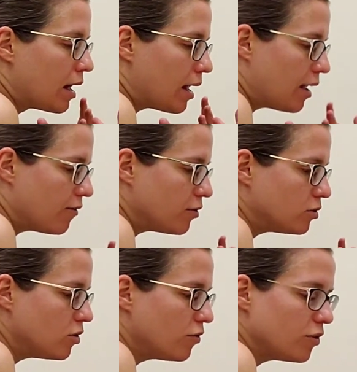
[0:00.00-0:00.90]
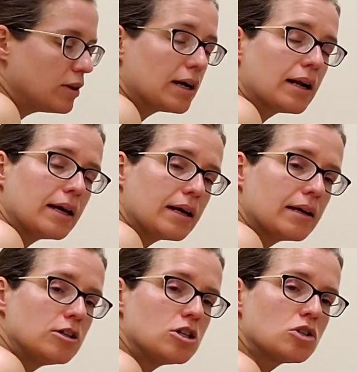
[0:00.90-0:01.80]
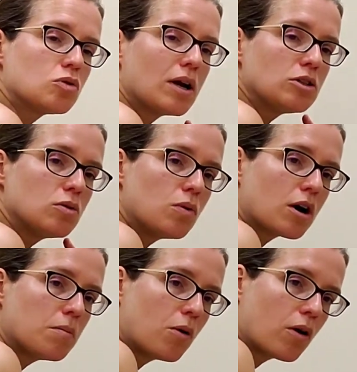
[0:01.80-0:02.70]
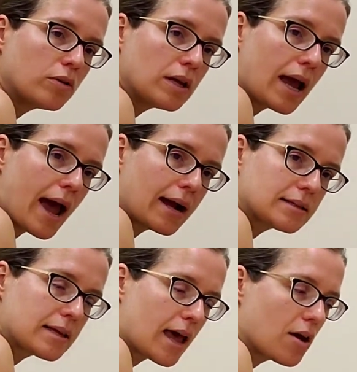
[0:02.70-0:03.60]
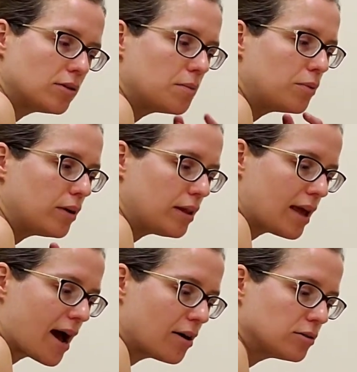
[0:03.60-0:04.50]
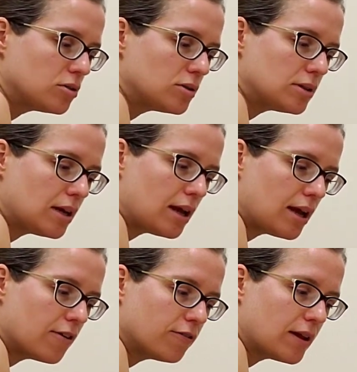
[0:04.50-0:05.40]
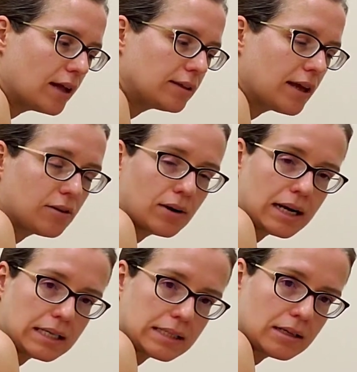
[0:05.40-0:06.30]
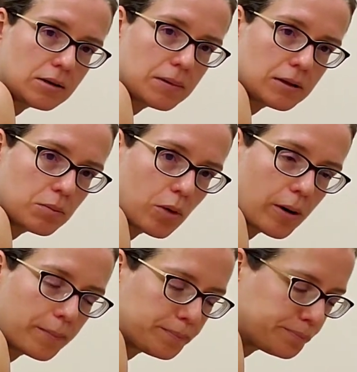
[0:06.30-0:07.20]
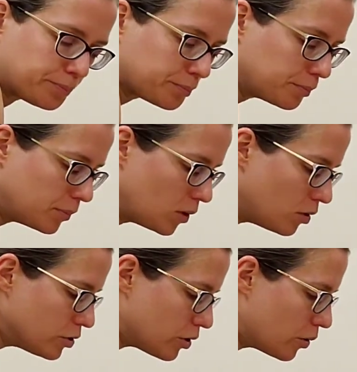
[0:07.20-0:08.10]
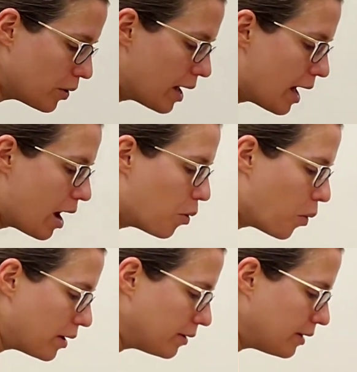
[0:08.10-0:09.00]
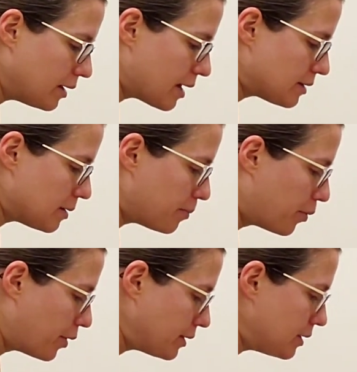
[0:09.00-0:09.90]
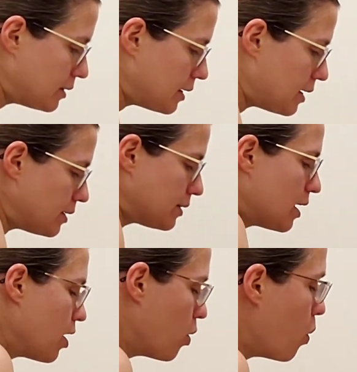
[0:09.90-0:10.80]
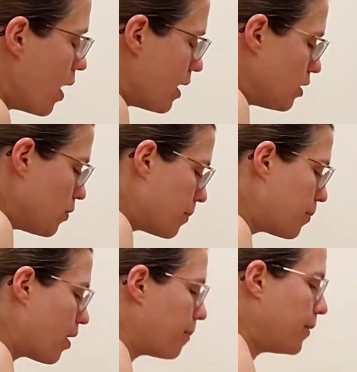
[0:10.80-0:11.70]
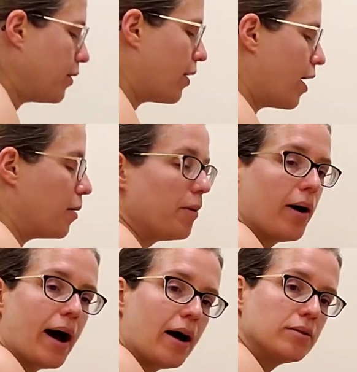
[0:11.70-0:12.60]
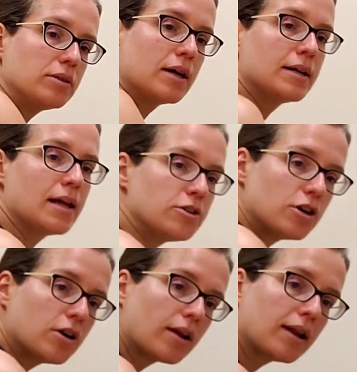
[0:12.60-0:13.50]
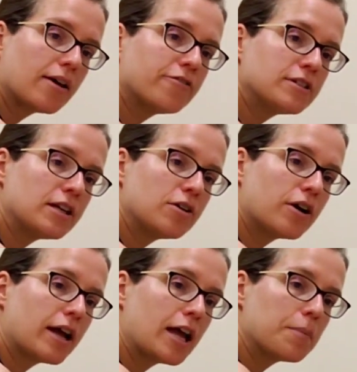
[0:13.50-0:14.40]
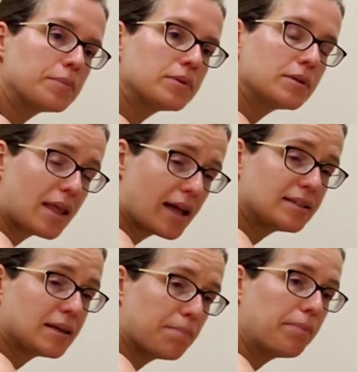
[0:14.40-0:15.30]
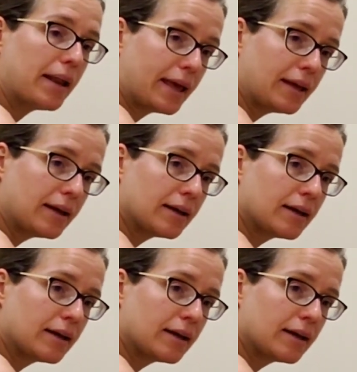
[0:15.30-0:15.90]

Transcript: If you do feel the click, just try to work more on the exhale and the breathing out to see if that can release a little bit more. So one thing that's important is when you are propping your elbow out, that you're not lifting your hips. That's a plank.